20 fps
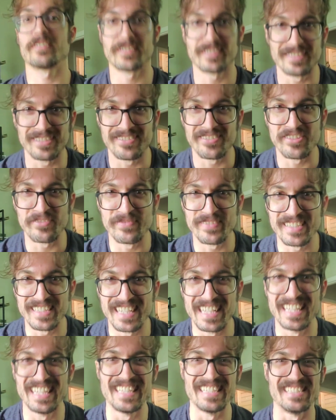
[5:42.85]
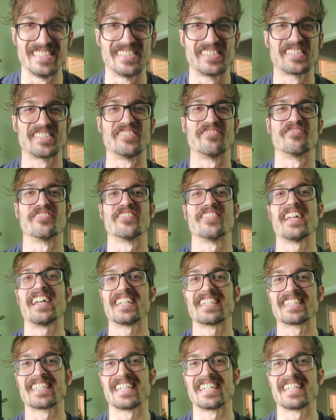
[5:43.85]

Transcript: You know what I mean? So for that